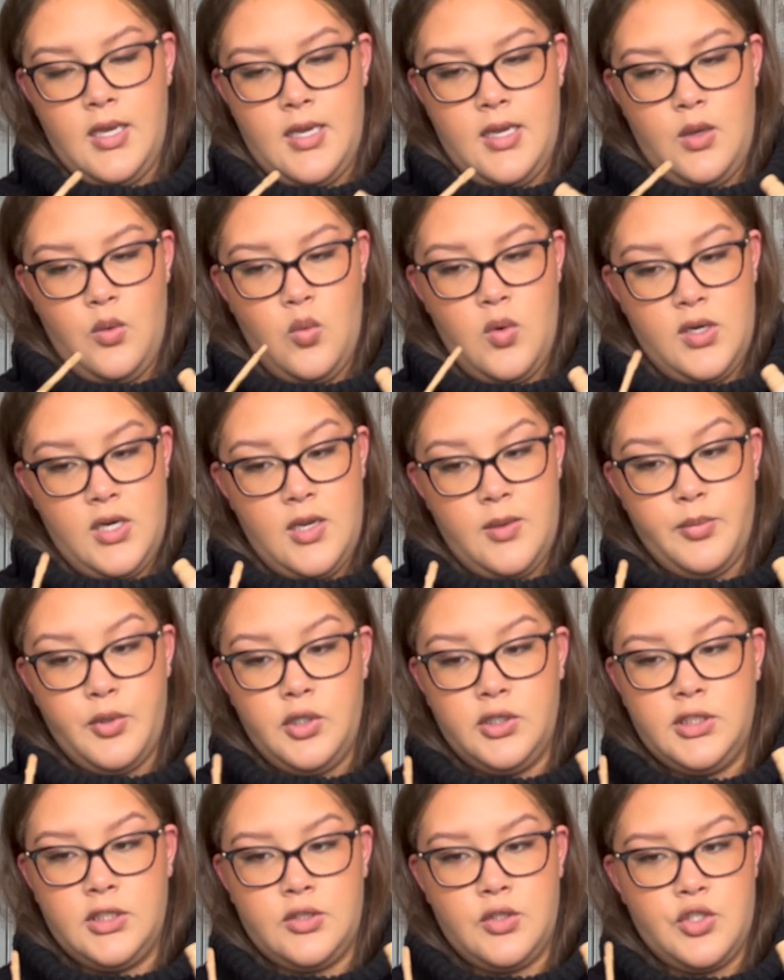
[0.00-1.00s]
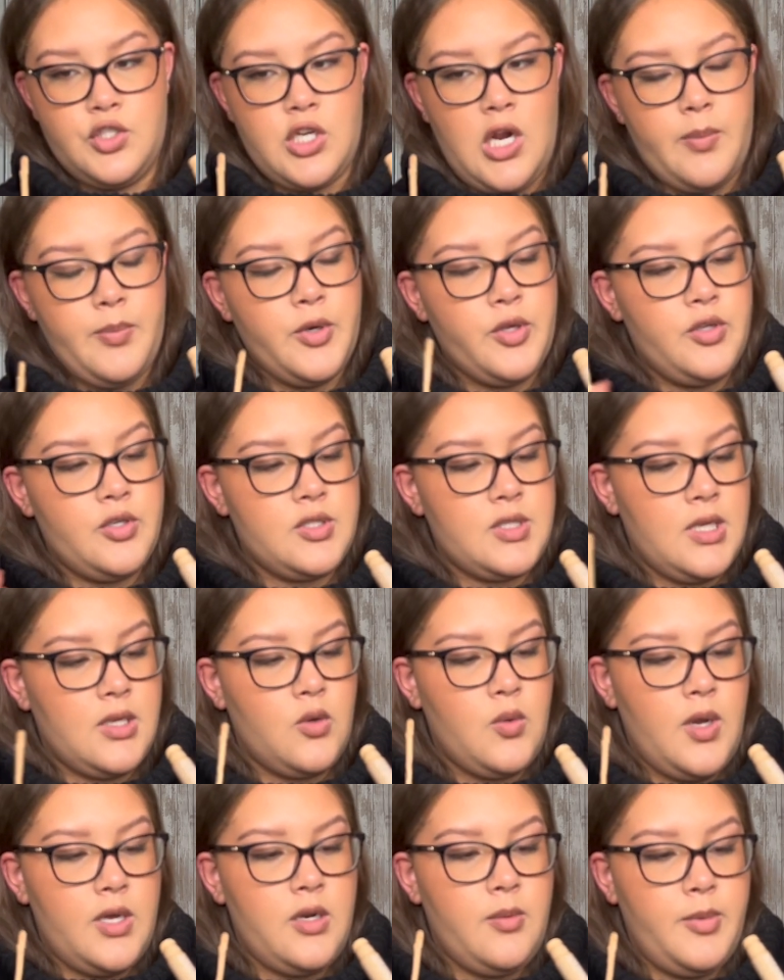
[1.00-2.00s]
When I pulled out the stopper, there's like
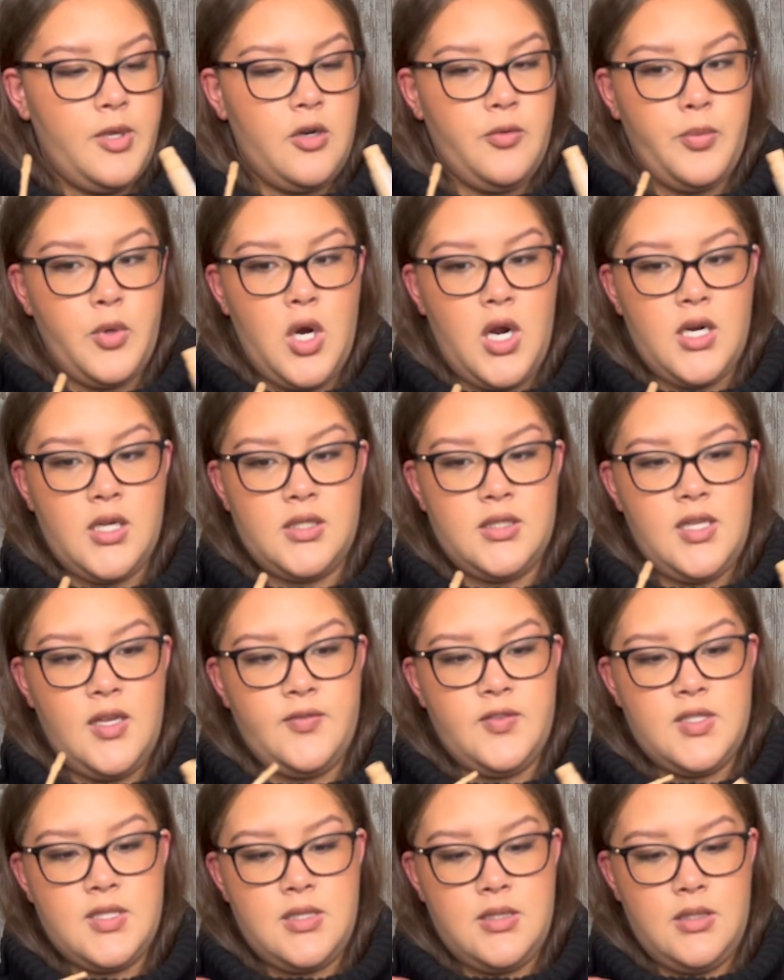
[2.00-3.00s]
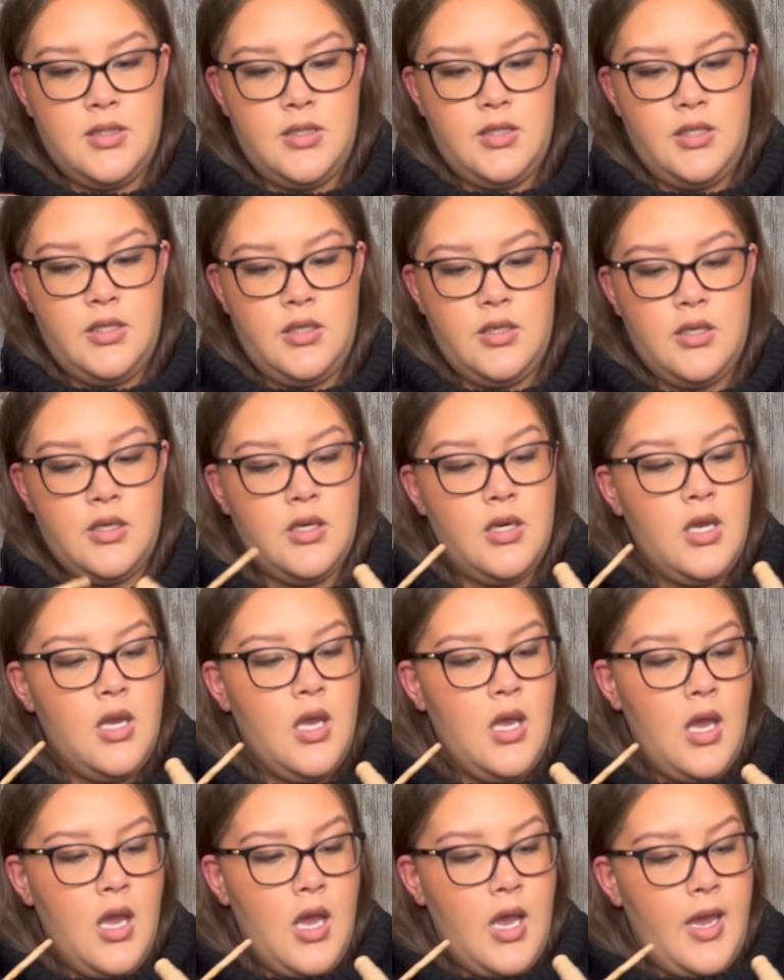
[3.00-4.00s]
quite a bit of product left still in here.
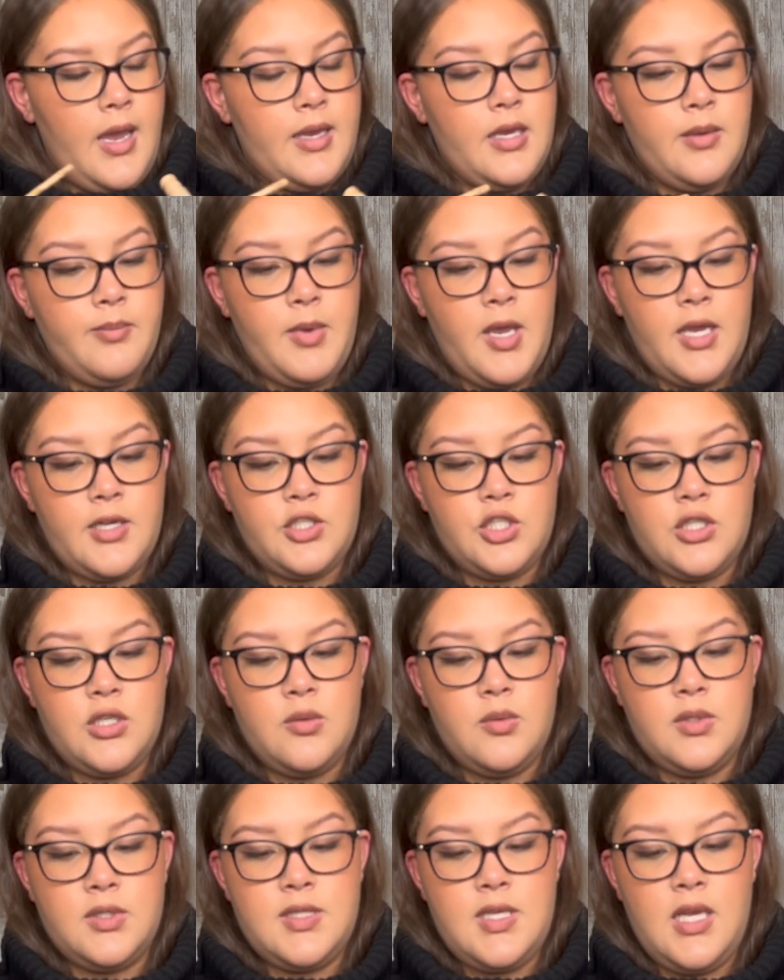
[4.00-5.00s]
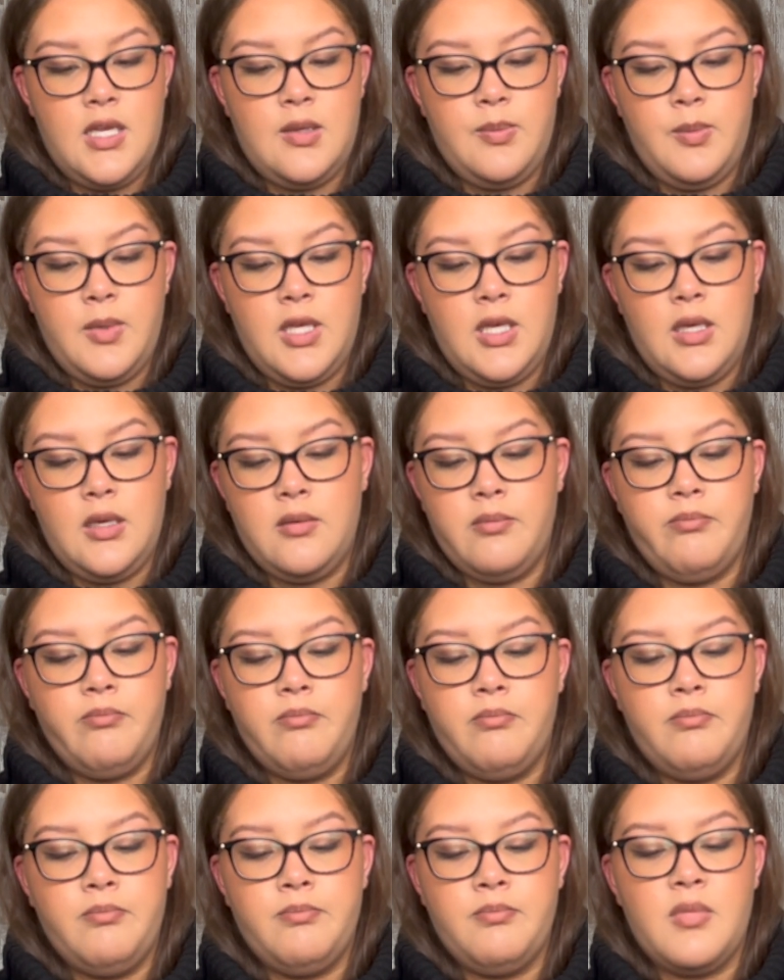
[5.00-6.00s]
I imagine it will take me
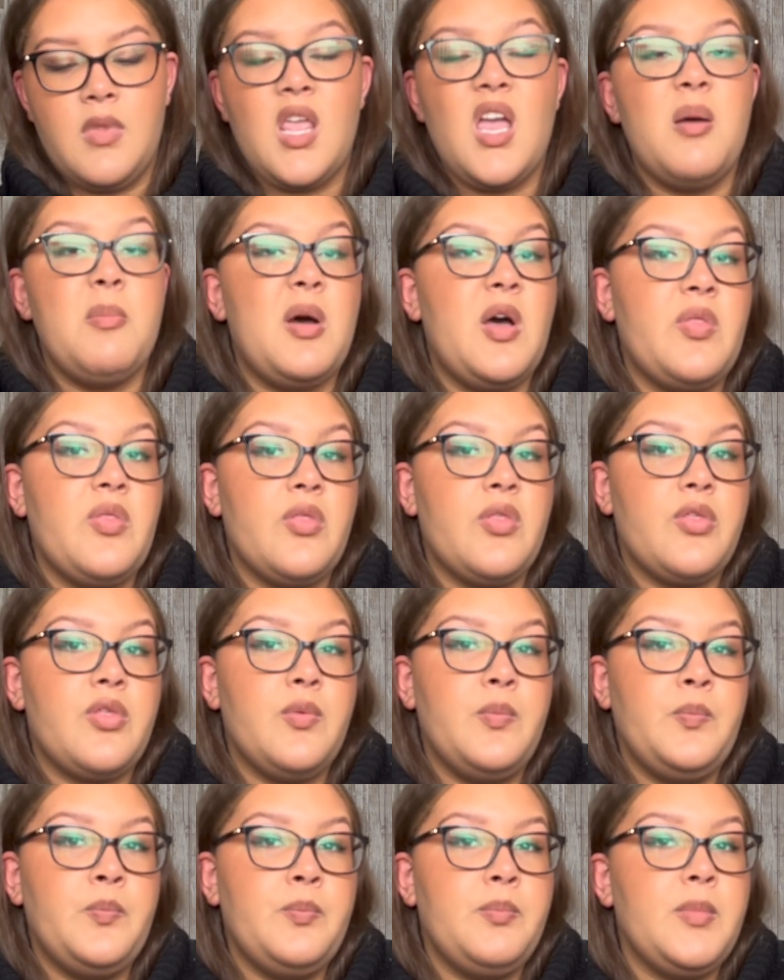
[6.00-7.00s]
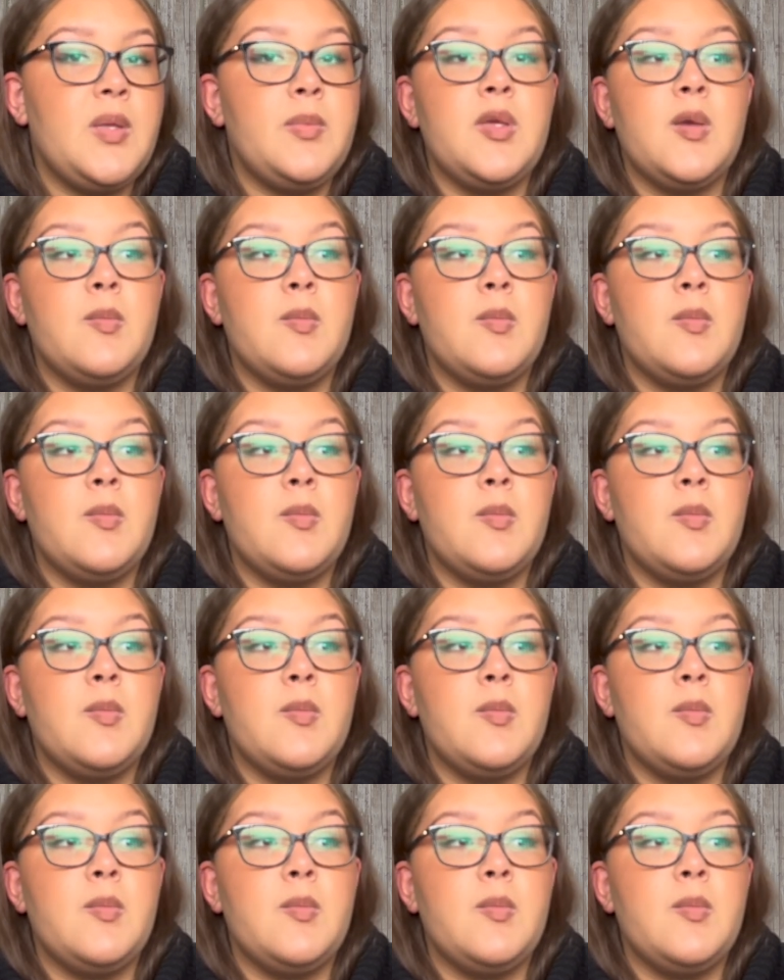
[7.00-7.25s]
a month, maybe a